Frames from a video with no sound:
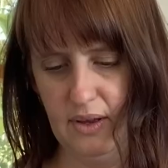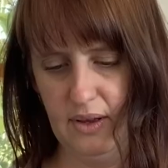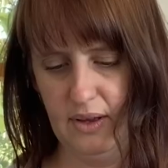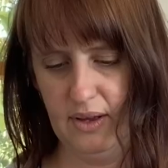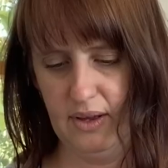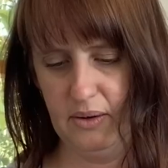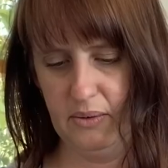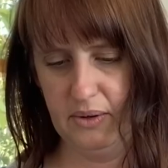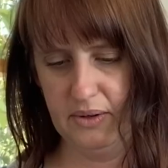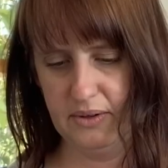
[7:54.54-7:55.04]

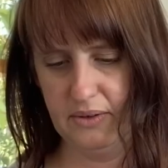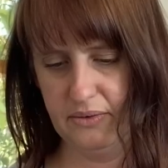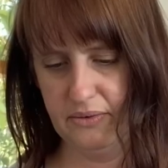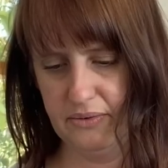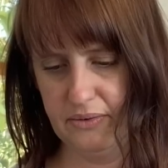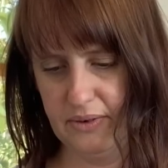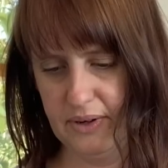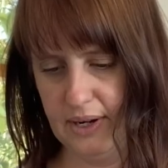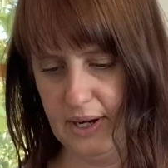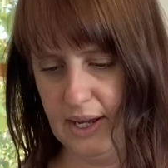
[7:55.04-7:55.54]
It was a
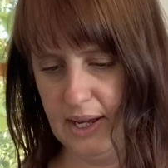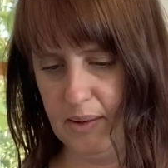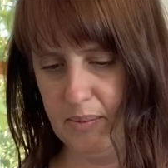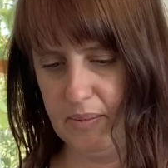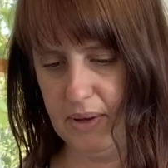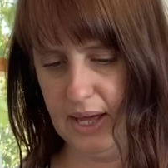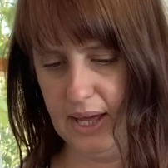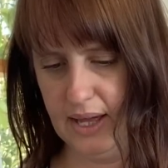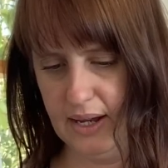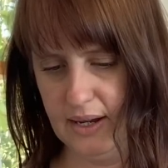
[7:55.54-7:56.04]
free
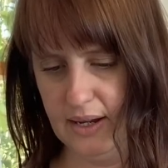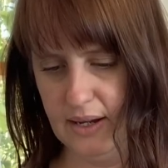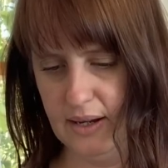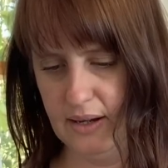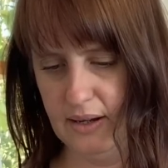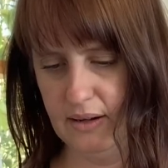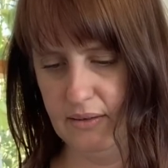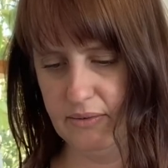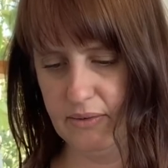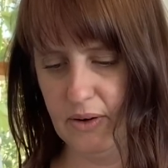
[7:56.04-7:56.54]

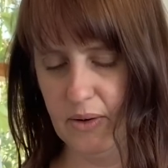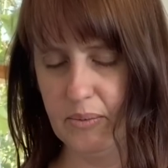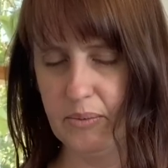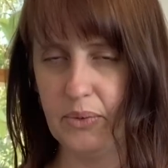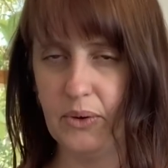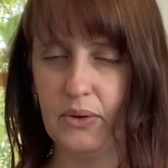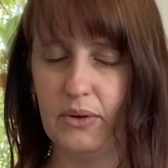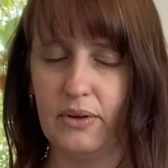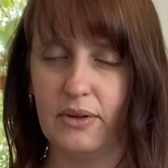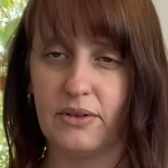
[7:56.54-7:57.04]
pattern from
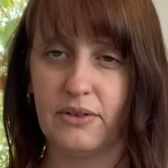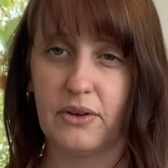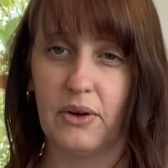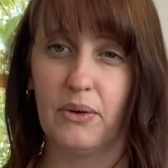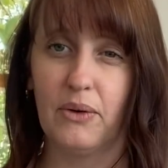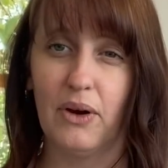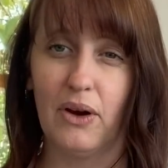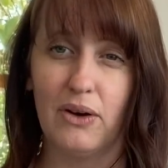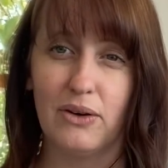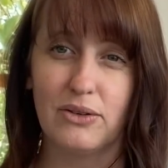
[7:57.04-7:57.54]
Pearl
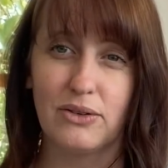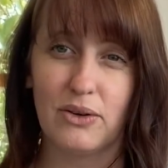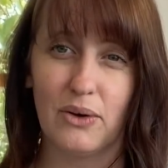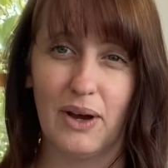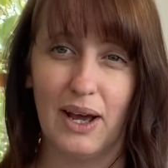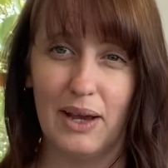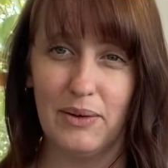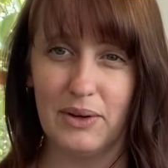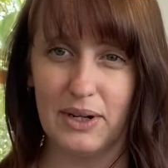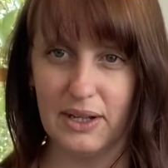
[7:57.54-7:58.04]
Soho, so
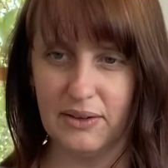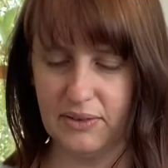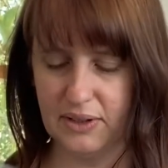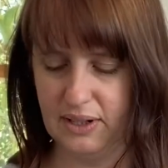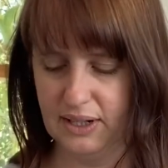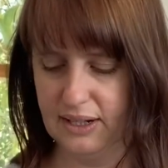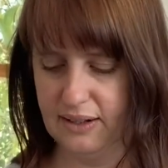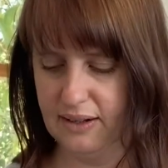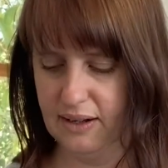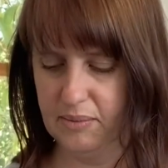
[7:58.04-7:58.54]
I will leave it
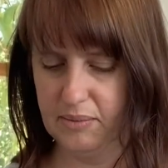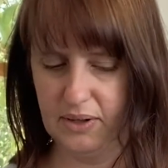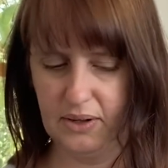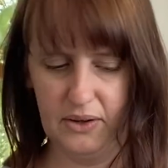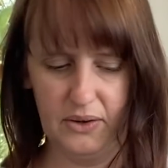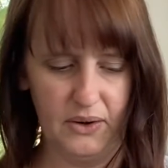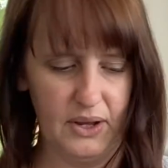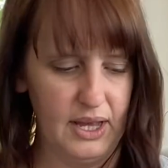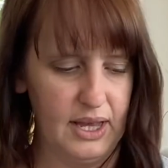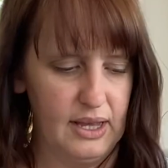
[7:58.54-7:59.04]
linked down
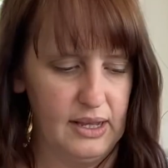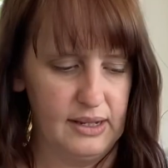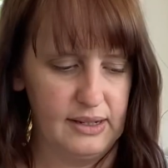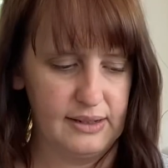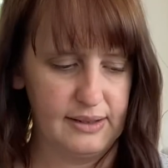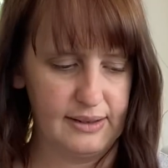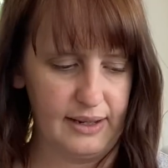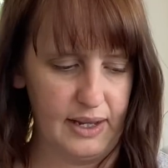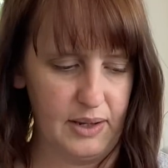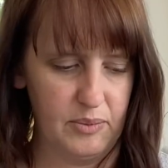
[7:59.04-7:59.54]
below.
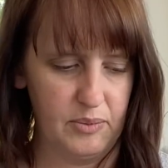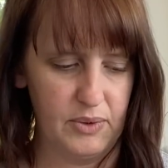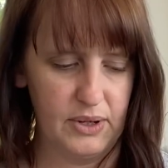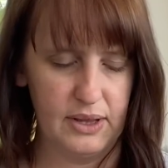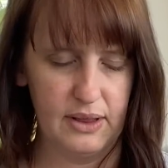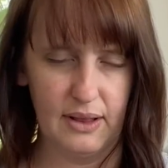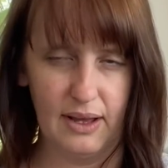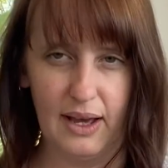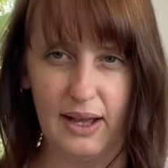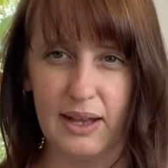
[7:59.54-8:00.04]
Same
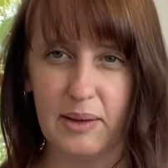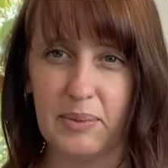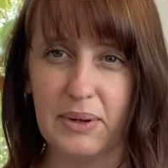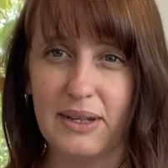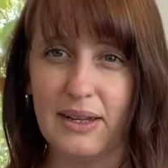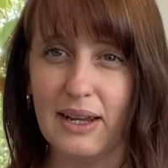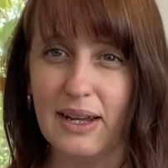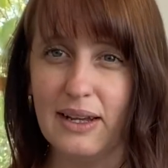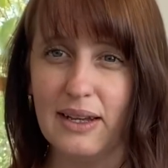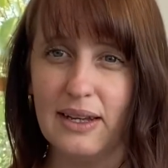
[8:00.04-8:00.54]
with the
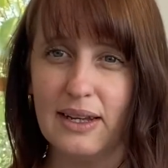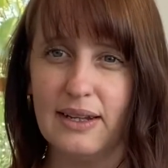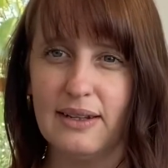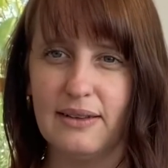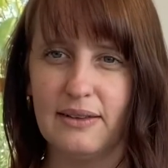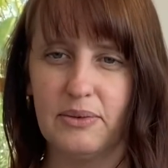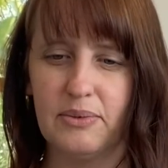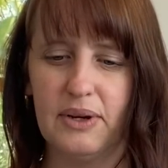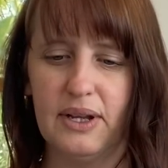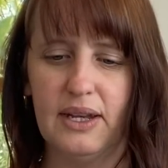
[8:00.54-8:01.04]
Petite
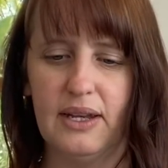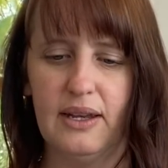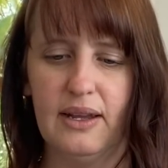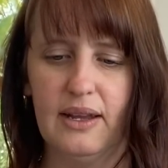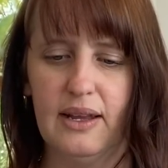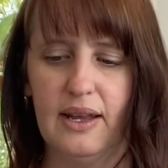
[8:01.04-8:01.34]
Knits one,